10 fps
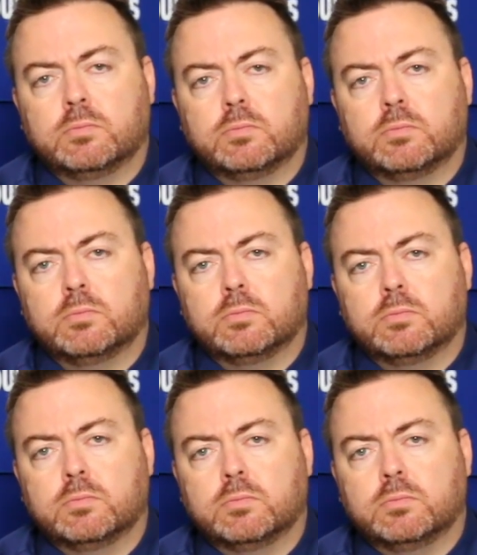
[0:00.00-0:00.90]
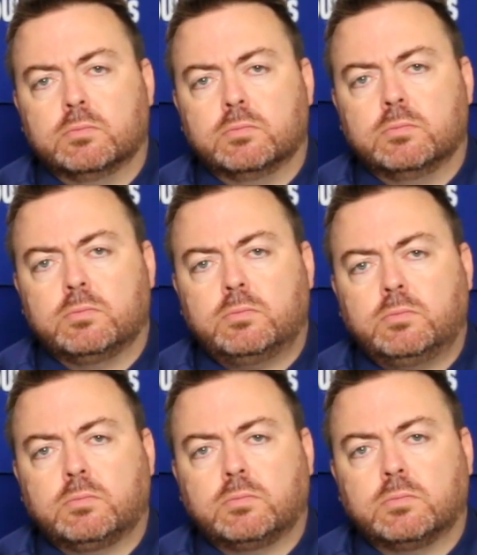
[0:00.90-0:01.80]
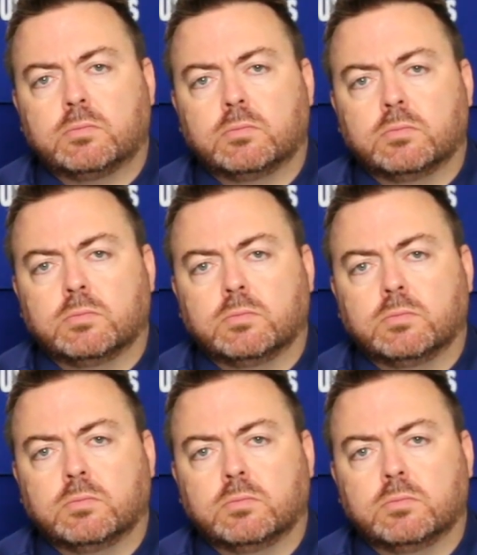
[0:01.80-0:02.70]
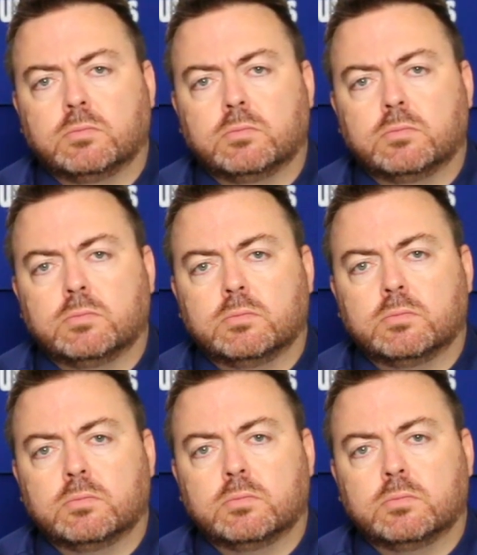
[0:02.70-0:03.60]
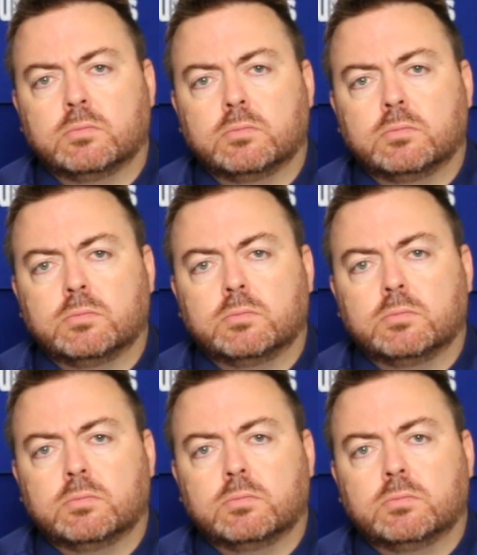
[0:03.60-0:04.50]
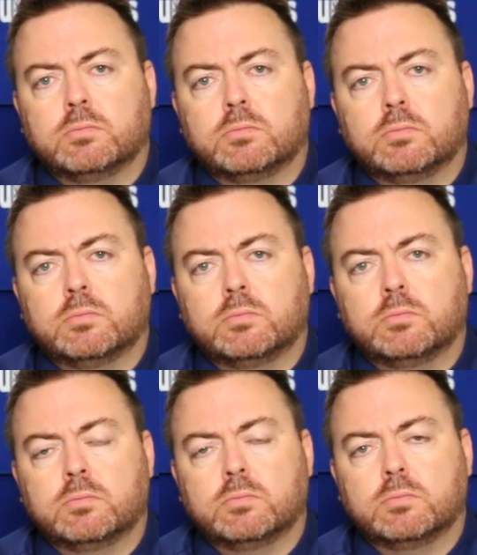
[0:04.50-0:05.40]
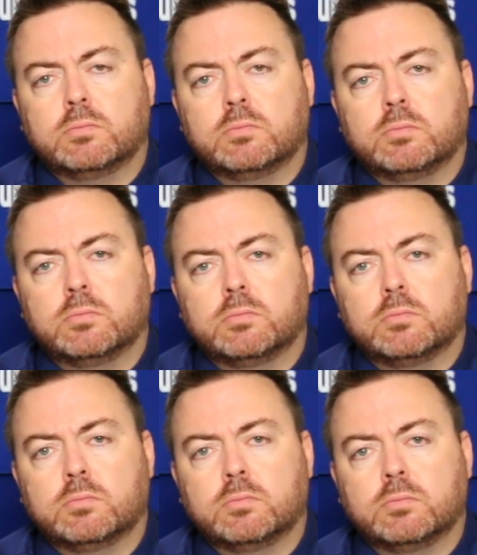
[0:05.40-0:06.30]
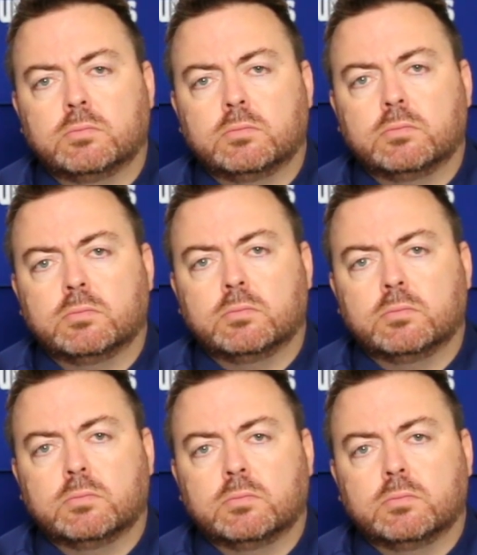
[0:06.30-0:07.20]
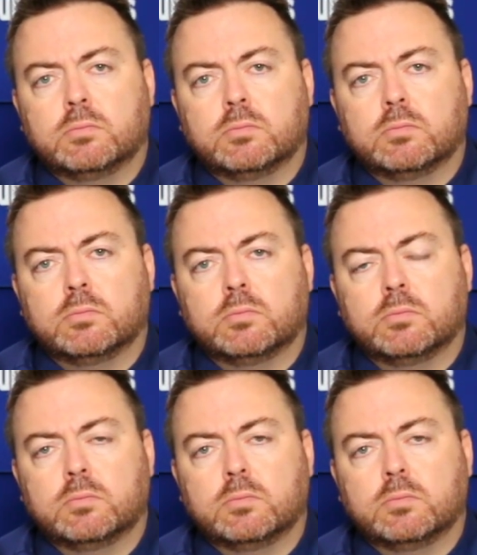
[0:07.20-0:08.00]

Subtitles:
(not speaking)